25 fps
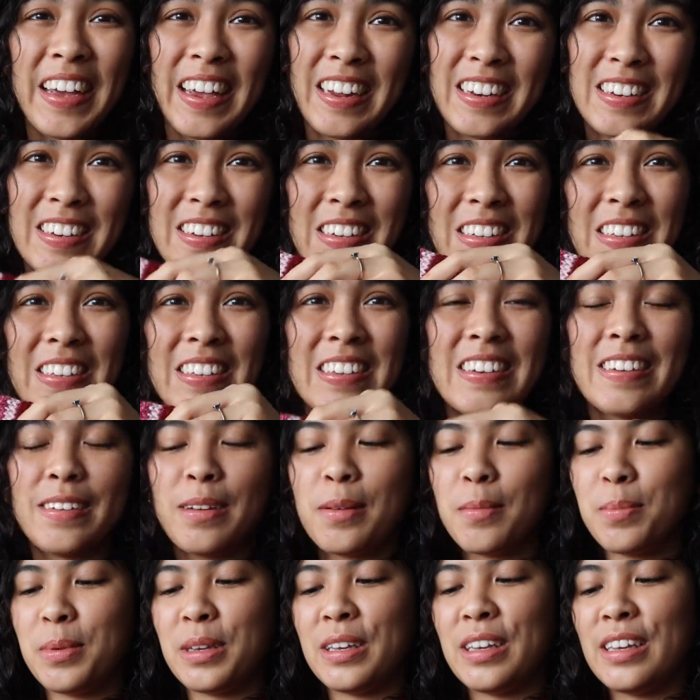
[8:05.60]
and she's
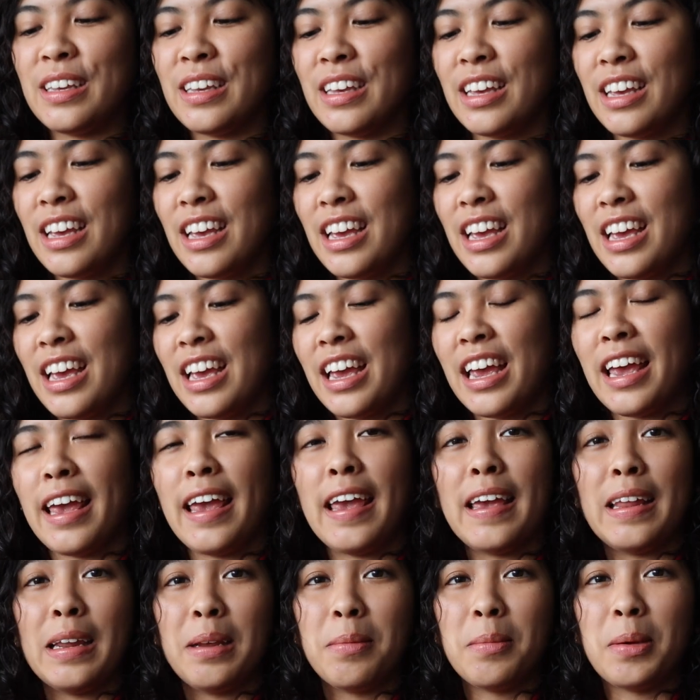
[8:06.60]
gonna be
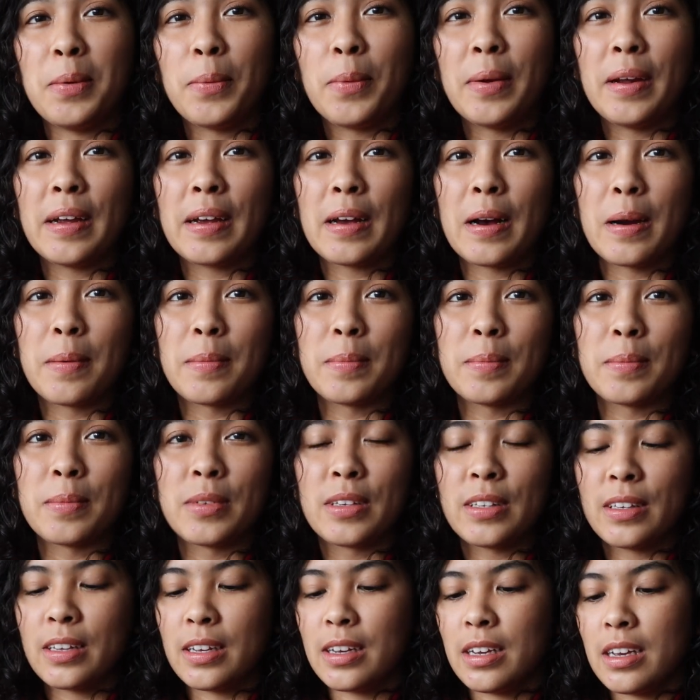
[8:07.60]
hating me when it
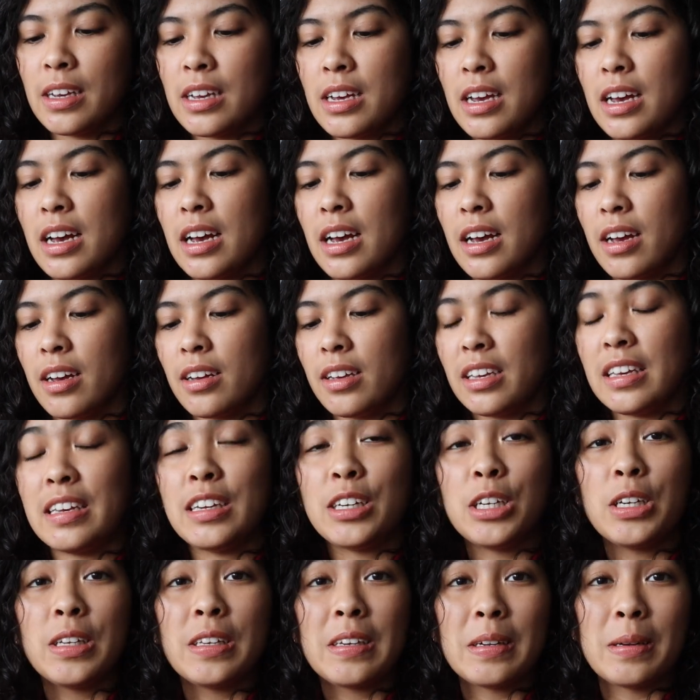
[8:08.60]
comes uh,
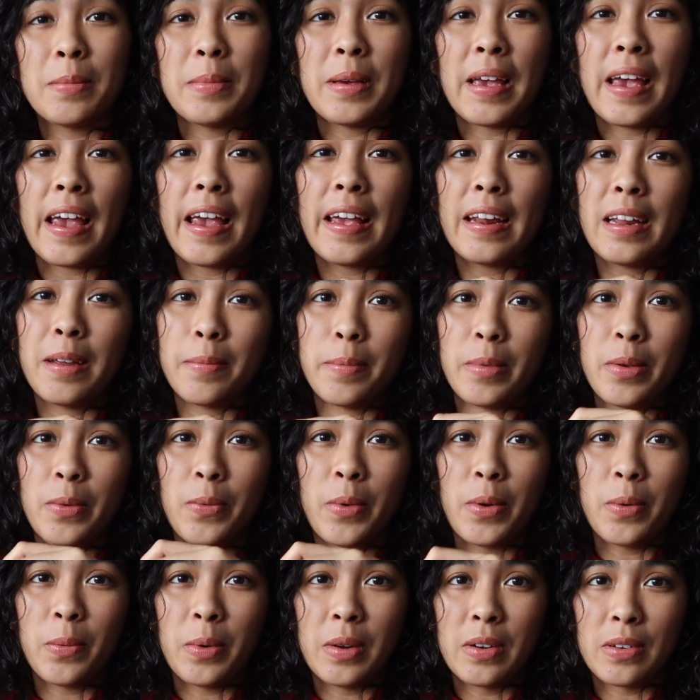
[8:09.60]
she's gonna be hating me
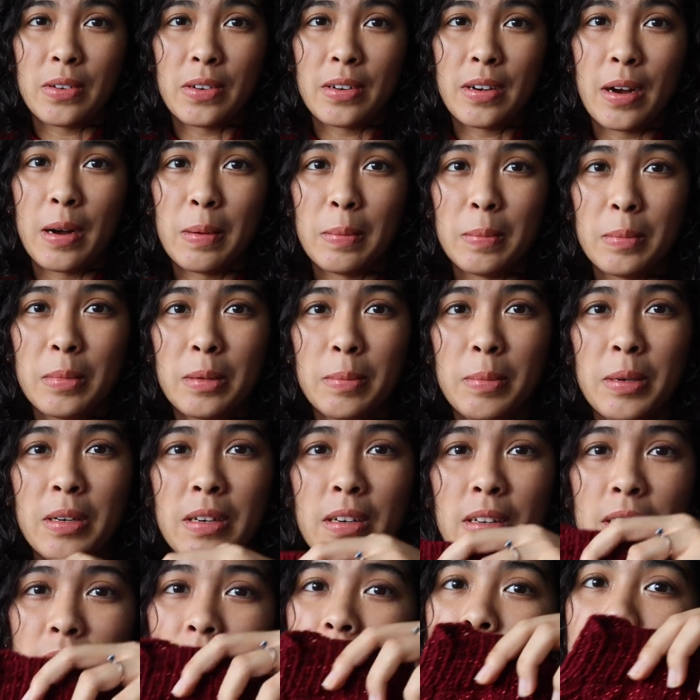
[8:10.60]
when winter comes
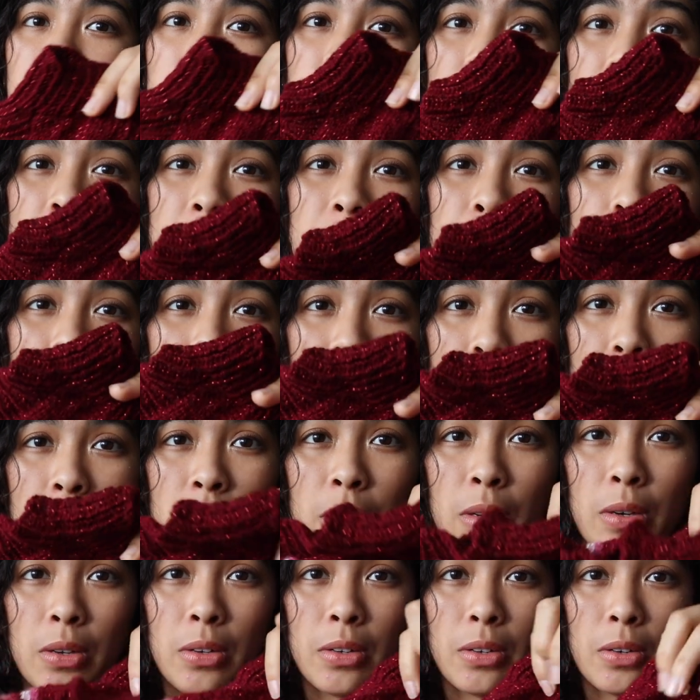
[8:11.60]
because I'm just gonna put this
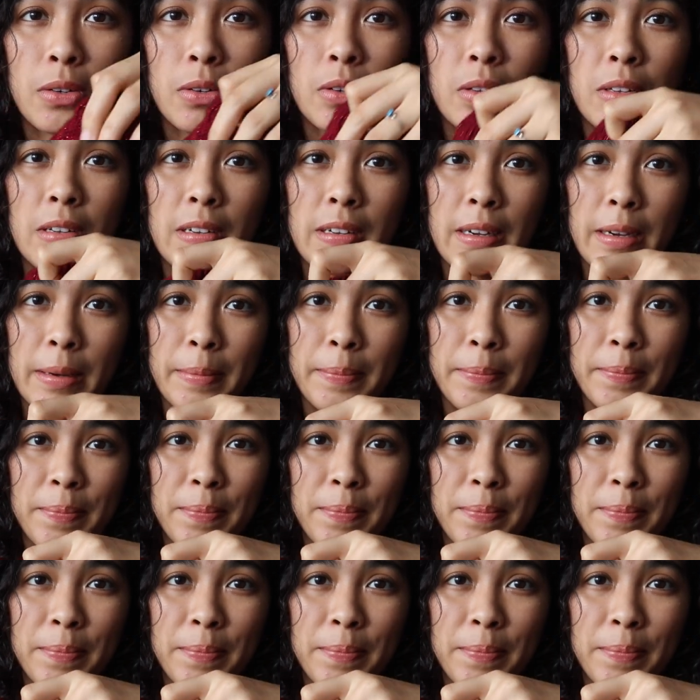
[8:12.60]
on her all the time.